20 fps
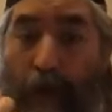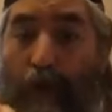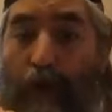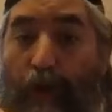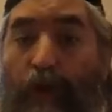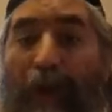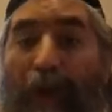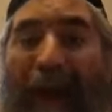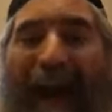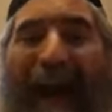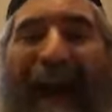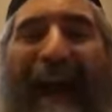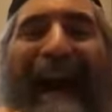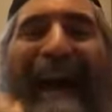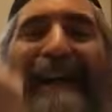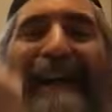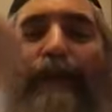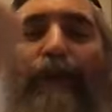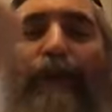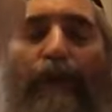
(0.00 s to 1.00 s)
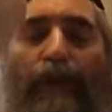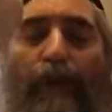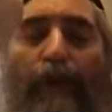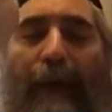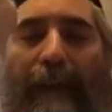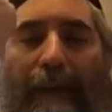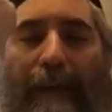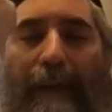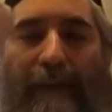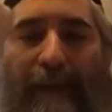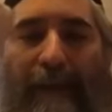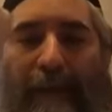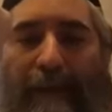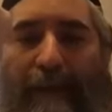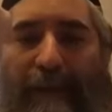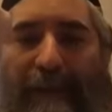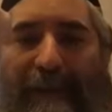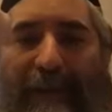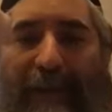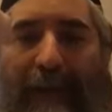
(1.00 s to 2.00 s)
So the higher you elevate
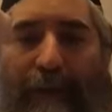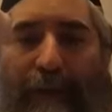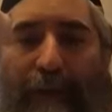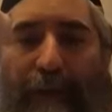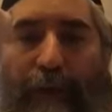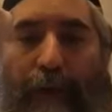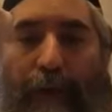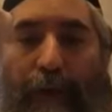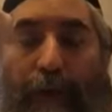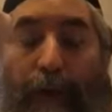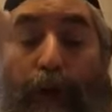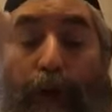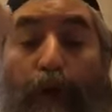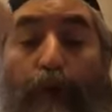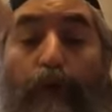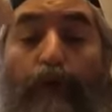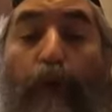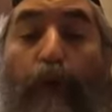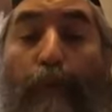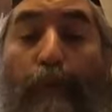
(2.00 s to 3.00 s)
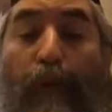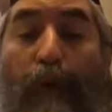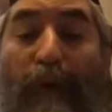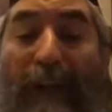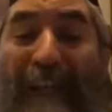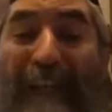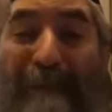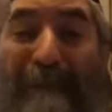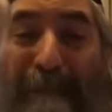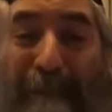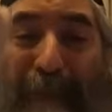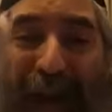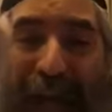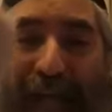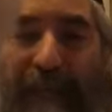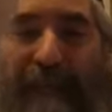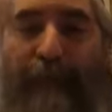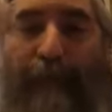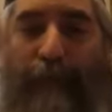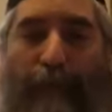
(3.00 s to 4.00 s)
yourself, the more
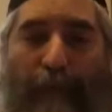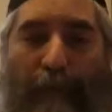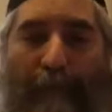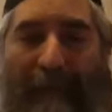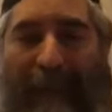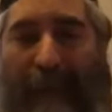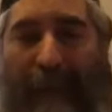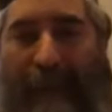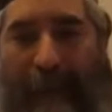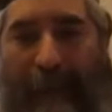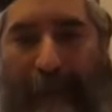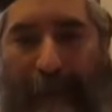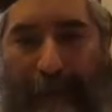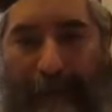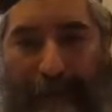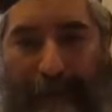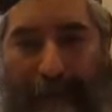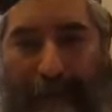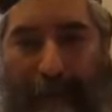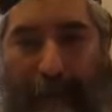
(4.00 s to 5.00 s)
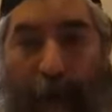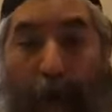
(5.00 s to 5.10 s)
impactful your beracha is.